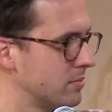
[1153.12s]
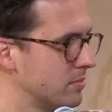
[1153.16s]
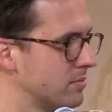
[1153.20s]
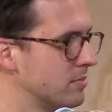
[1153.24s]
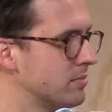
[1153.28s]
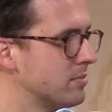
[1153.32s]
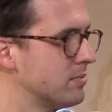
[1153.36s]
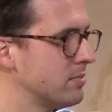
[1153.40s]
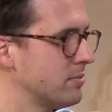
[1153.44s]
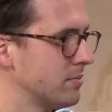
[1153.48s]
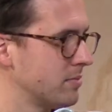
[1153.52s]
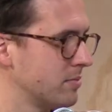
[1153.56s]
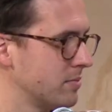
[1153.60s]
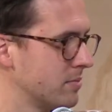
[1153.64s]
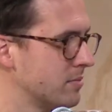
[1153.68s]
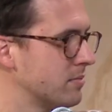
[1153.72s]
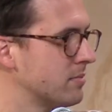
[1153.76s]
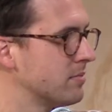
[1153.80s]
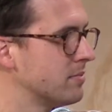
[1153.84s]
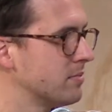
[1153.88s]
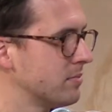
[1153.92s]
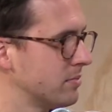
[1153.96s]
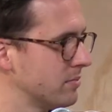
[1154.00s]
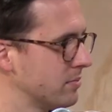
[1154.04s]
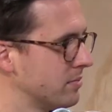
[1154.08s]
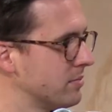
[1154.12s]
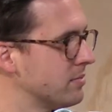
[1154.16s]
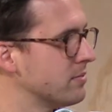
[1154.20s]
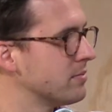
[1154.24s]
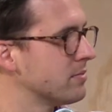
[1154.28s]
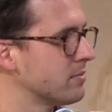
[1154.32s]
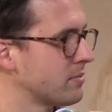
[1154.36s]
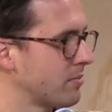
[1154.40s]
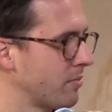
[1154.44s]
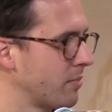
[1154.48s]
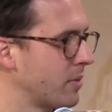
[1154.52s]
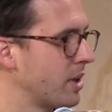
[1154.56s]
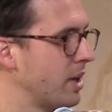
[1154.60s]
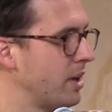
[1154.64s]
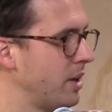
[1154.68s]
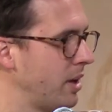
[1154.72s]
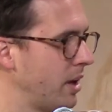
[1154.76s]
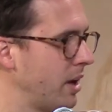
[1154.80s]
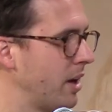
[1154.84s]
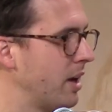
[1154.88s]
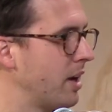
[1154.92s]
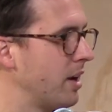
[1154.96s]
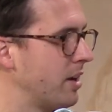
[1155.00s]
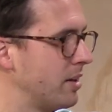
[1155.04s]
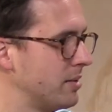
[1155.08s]
that makes a huge difference,
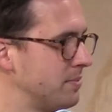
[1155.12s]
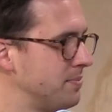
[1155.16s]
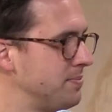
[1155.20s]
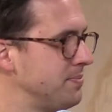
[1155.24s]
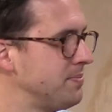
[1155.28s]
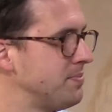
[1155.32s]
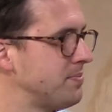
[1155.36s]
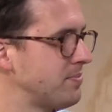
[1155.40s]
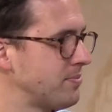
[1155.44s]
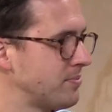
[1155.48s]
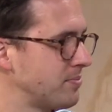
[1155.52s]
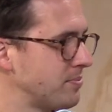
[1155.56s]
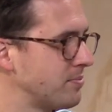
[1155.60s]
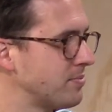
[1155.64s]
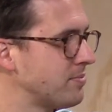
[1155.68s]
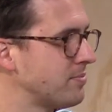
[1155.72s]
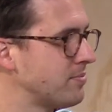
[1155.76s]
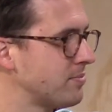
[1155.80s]
right? You